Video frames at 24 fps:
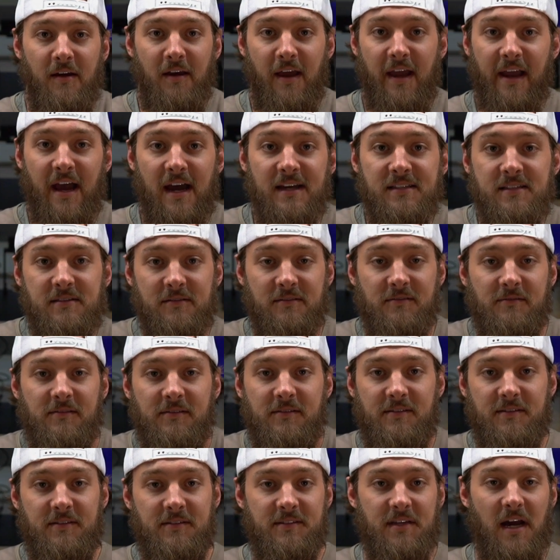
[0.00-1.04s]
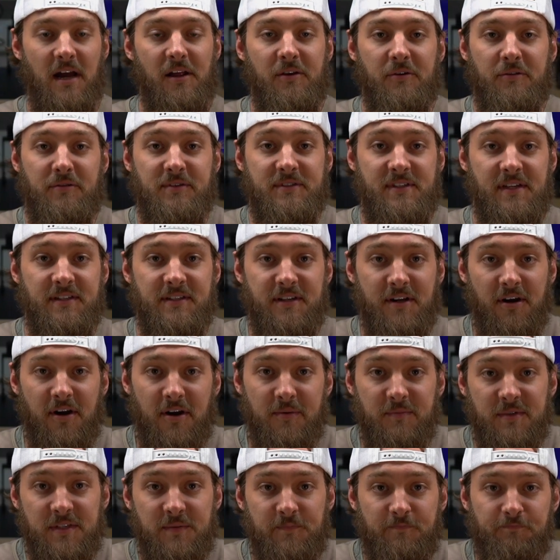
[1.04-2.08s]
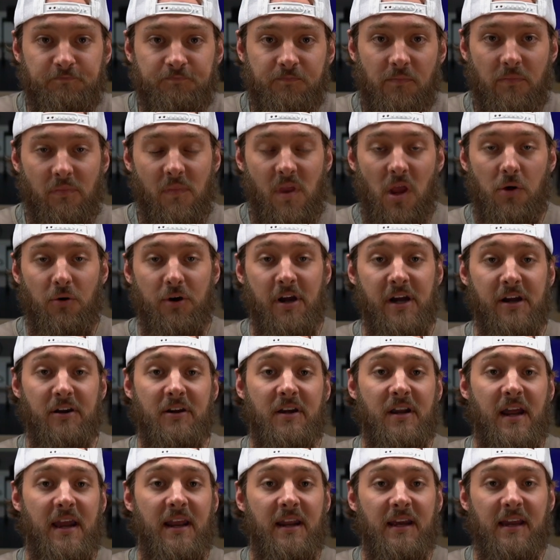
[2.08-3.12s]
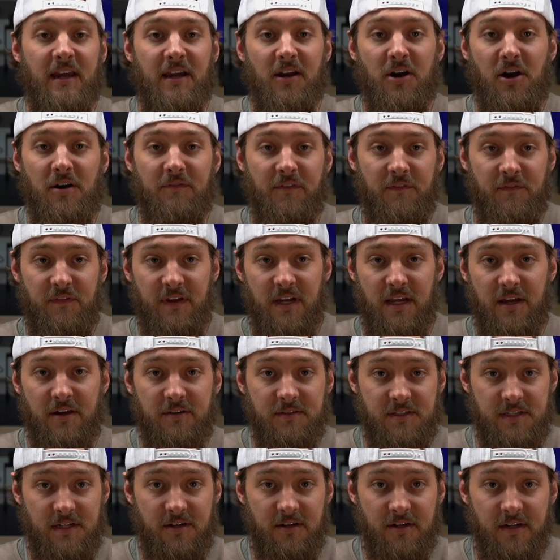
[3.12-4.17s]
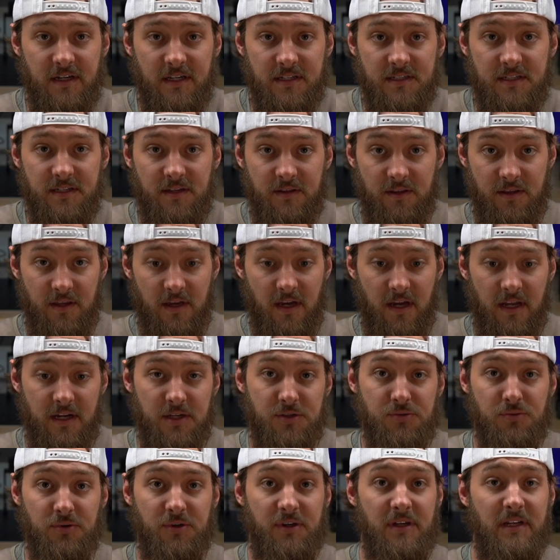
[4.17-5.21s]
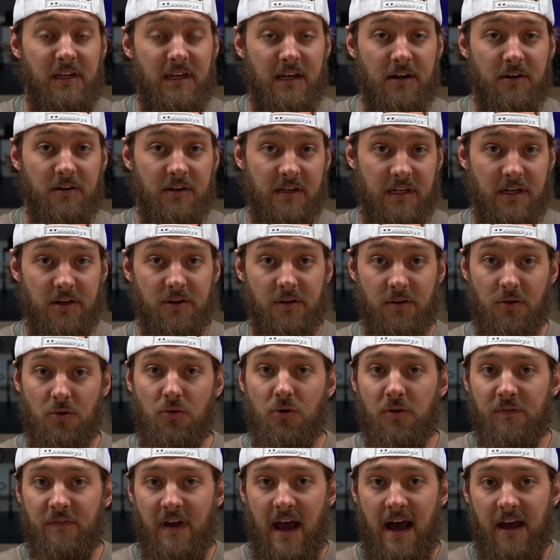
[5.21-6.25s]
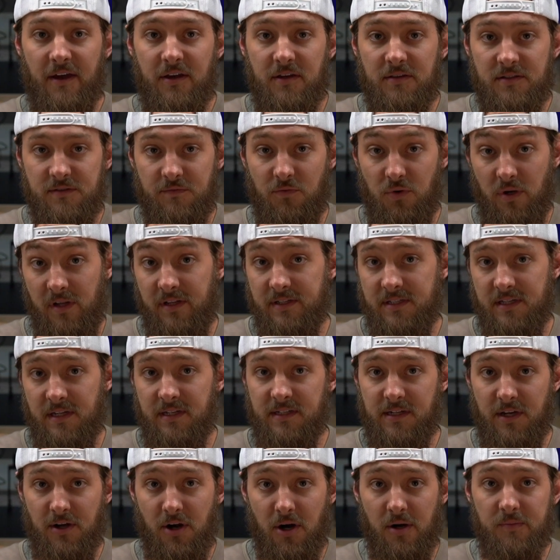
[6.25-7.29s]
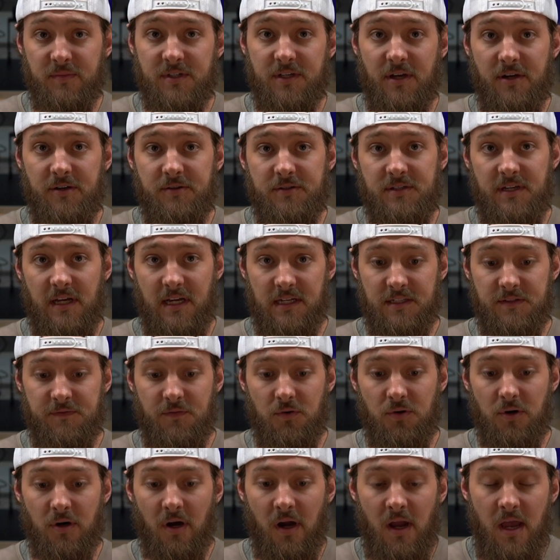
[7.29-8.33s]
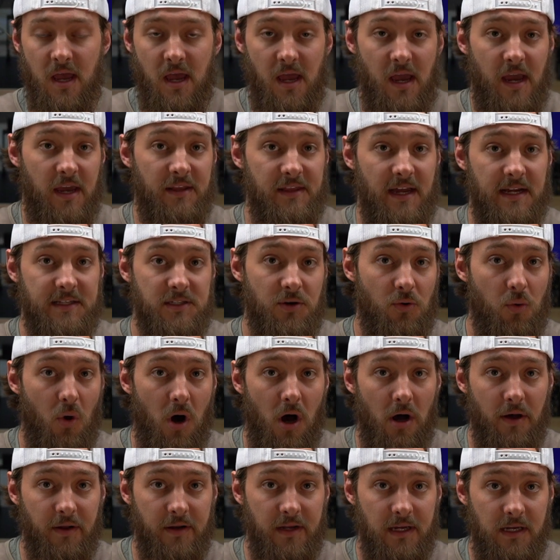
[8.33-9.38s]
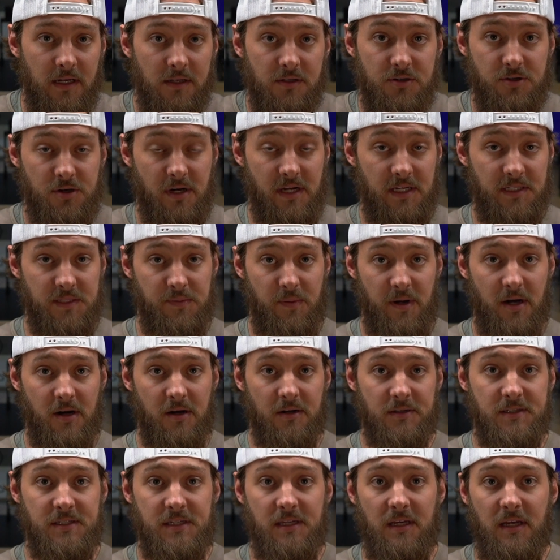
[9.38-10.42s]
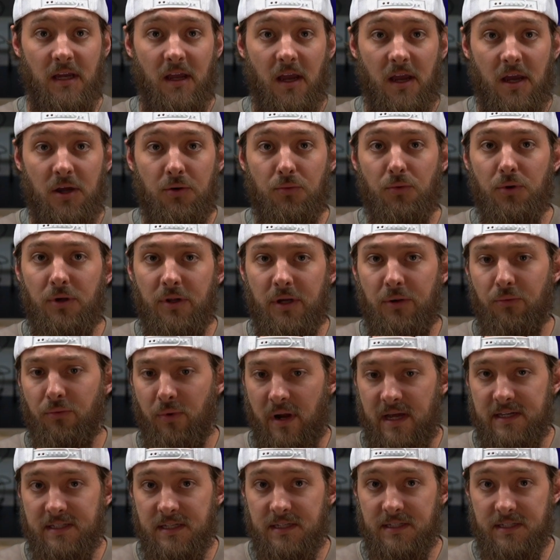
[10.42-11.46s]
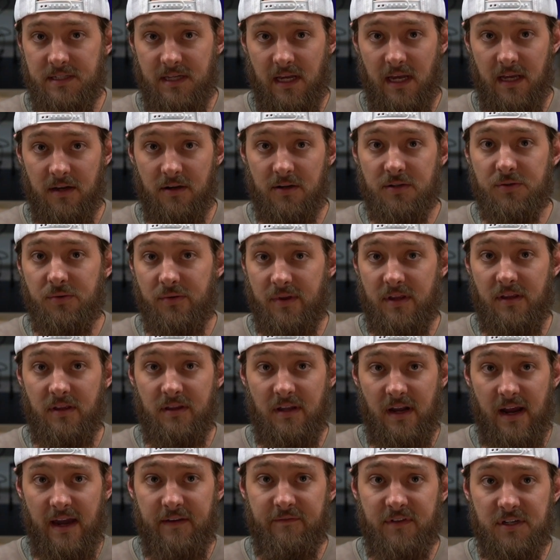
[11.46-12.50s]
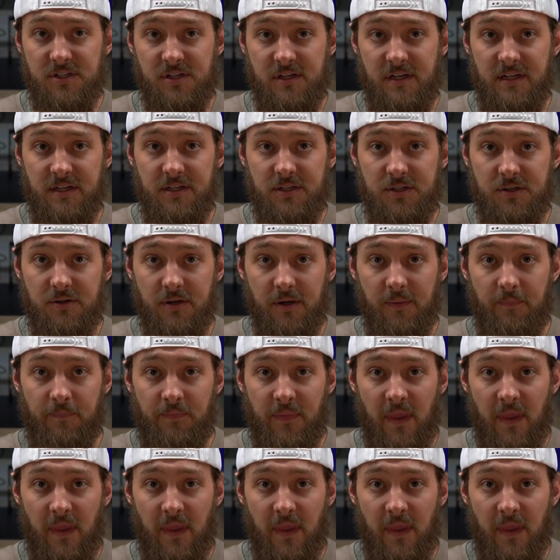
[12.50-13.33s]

Hey guys, Tyler with Licentia Arms. We're here today to kick off a video series that is really near and dear to the core values of what Licentia Arms Co. stands for, and that's quality, transparency, and really raising standards within the night vision industry.